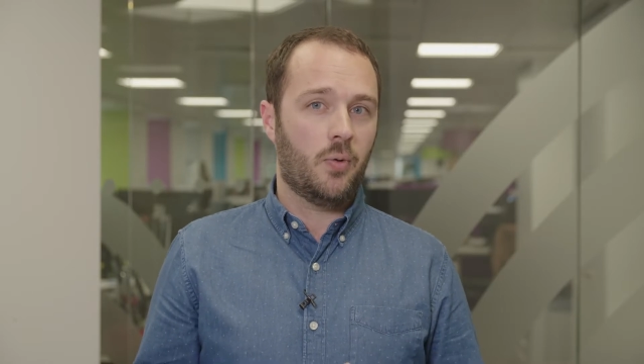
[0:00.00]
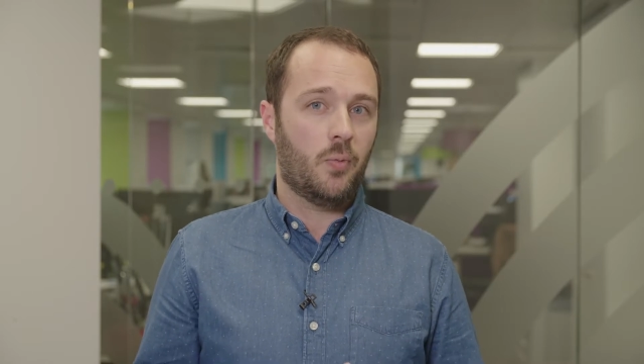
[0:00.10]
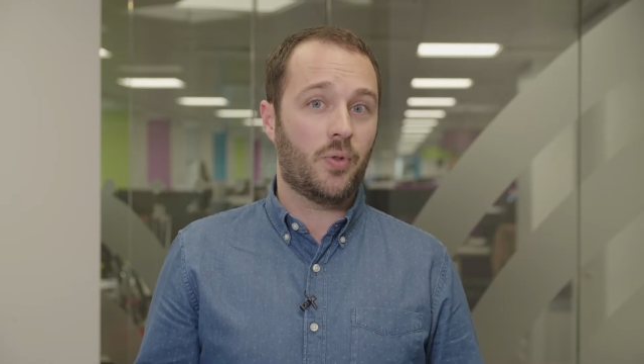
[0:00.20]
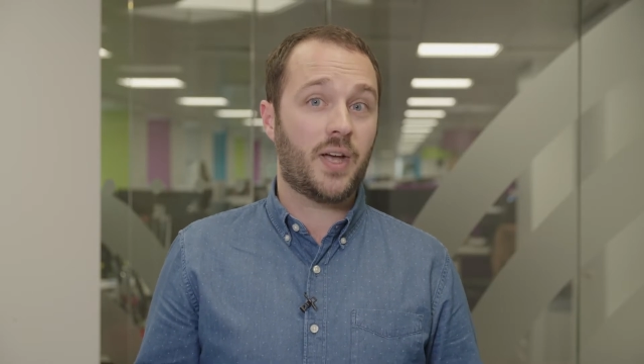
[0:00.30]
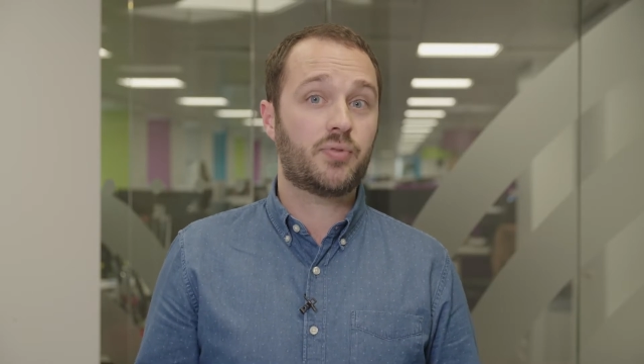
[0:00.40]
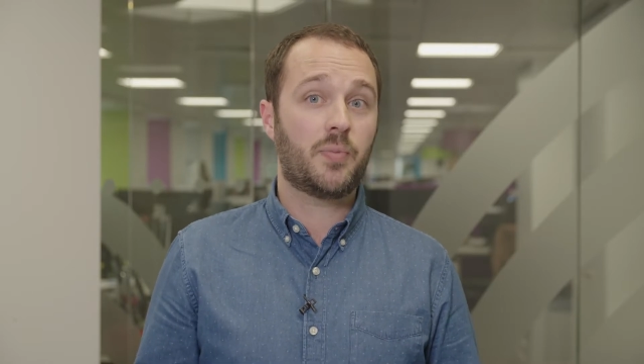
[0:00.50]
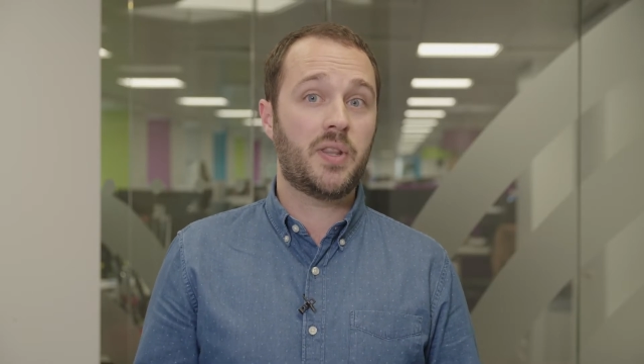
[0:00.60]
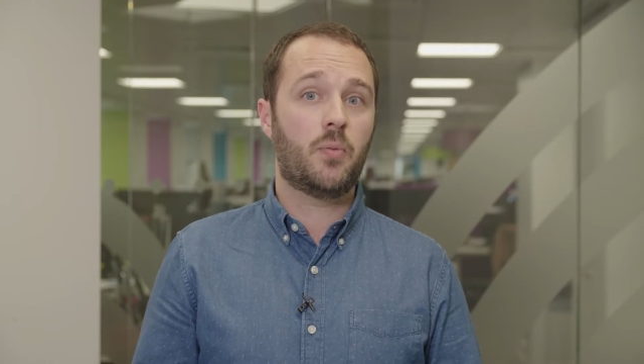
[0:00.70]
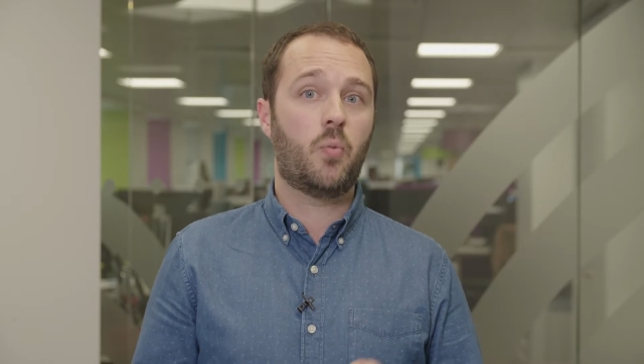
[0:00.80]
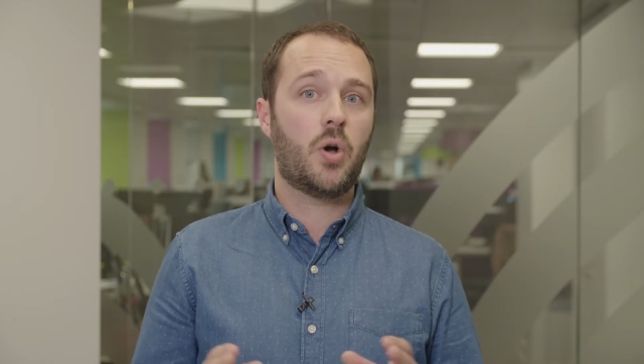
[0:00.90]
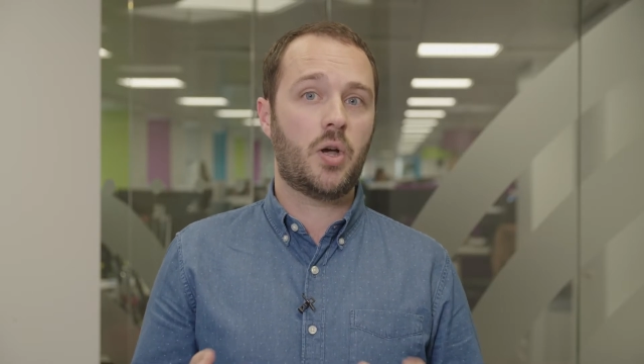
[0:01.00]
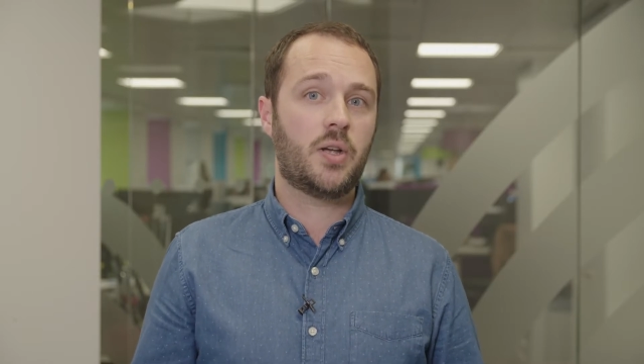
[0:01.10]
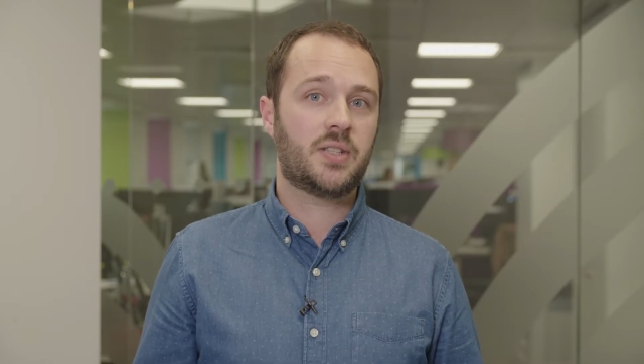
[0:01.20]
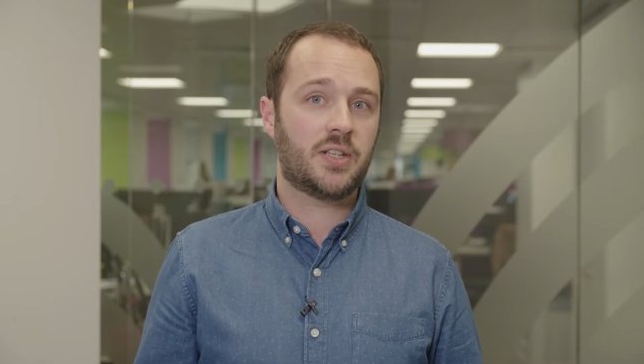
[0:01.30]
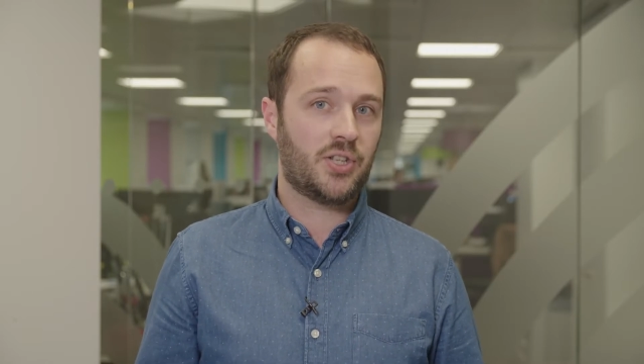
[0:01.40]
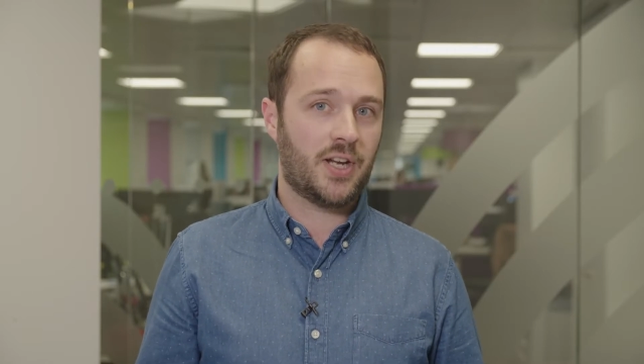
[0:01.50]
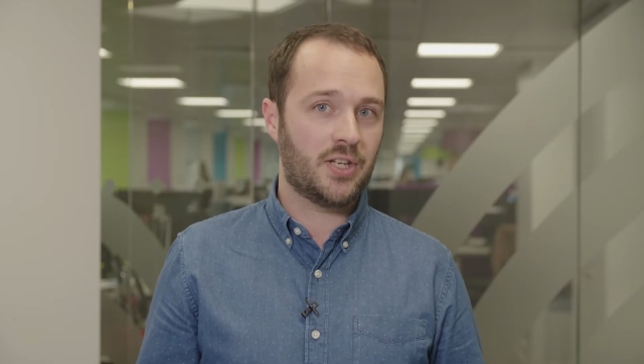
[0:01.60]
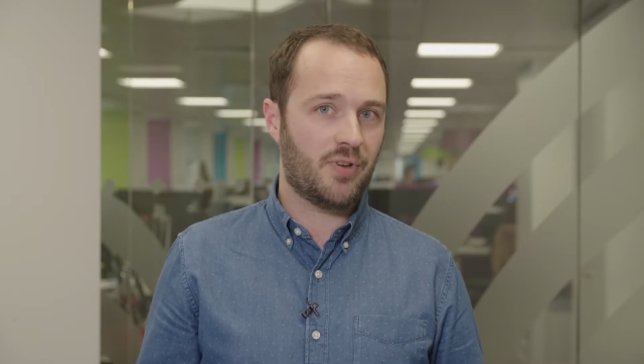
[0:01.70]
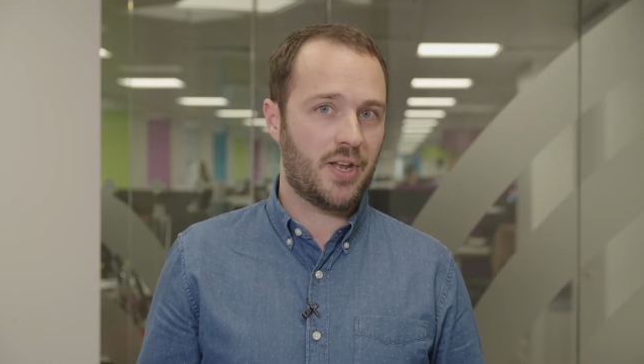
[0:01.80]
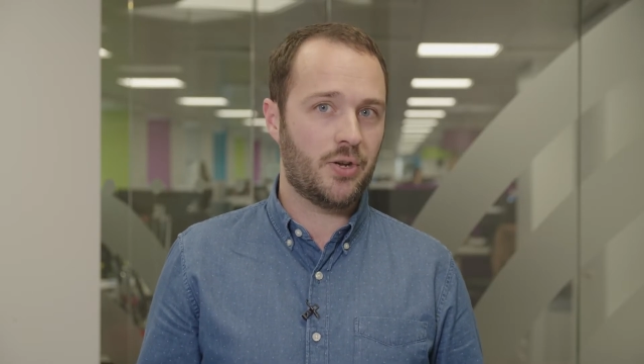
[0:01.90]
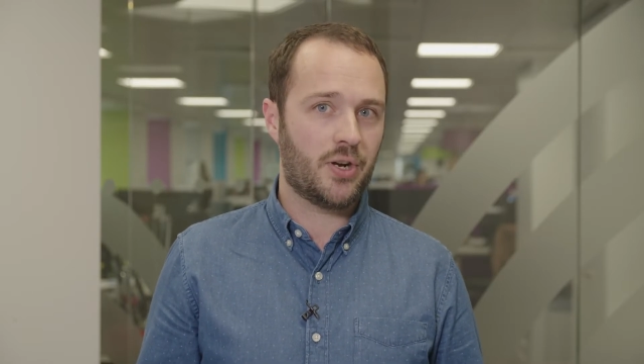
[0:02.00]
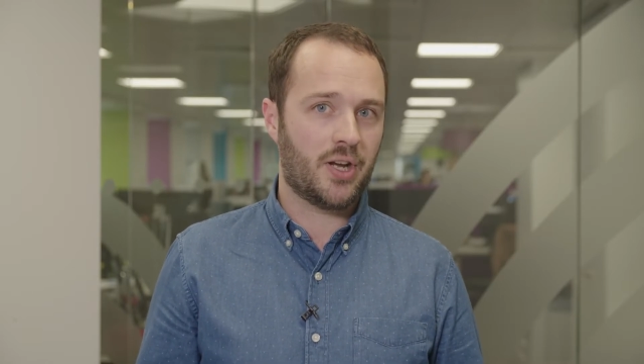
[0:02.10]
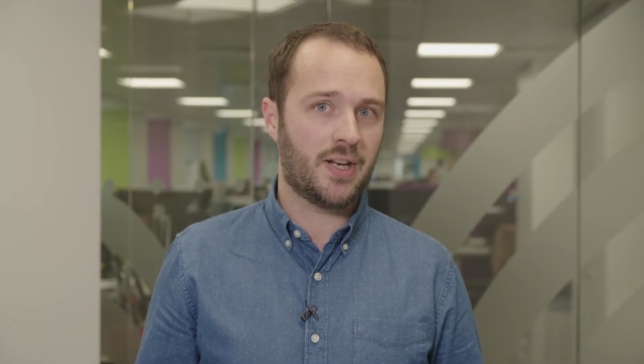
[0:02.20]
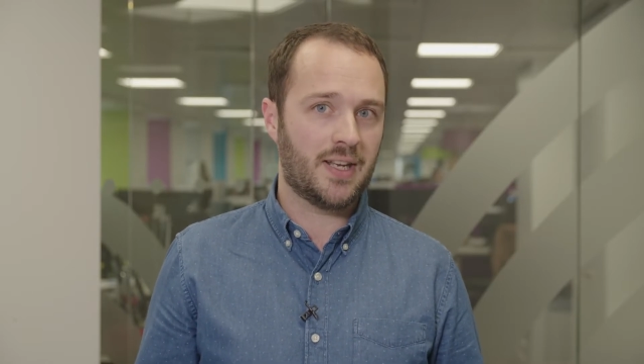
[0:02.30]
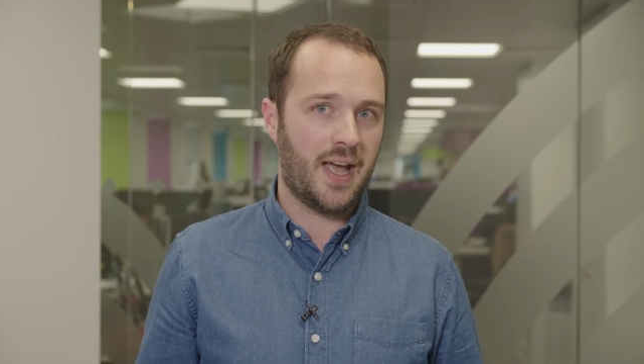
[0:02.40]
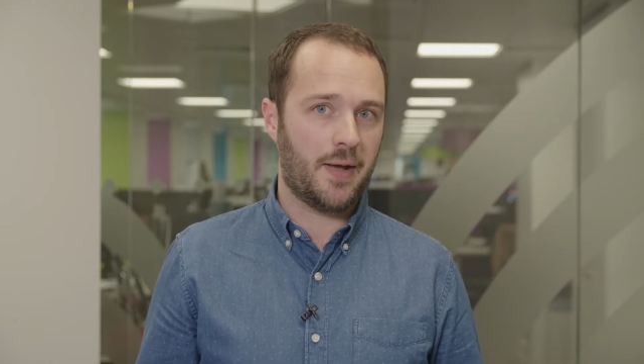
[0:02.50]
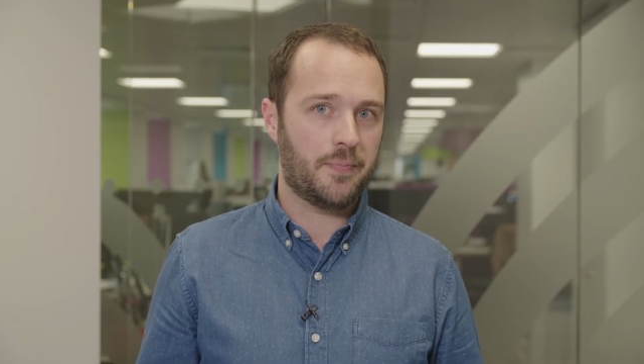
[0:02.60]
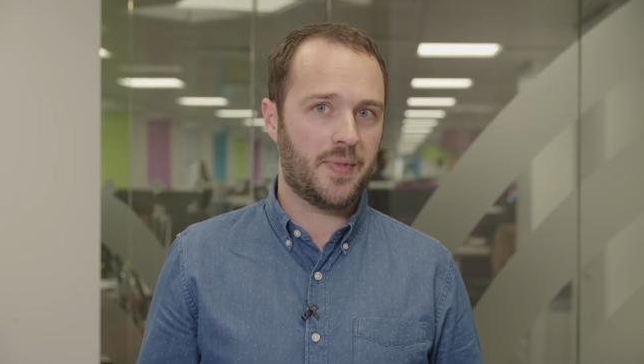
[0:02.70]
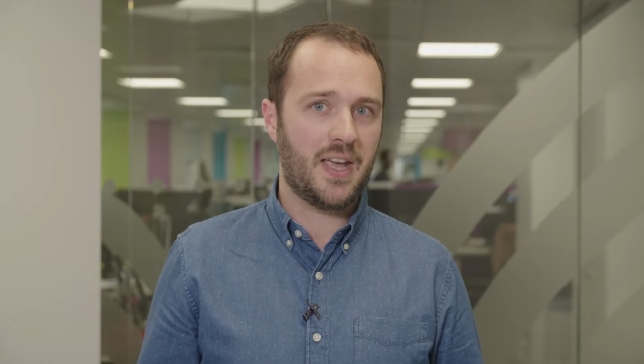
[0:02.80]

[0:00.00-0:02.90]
well, that's probably the worst exchange rate you're gonna get.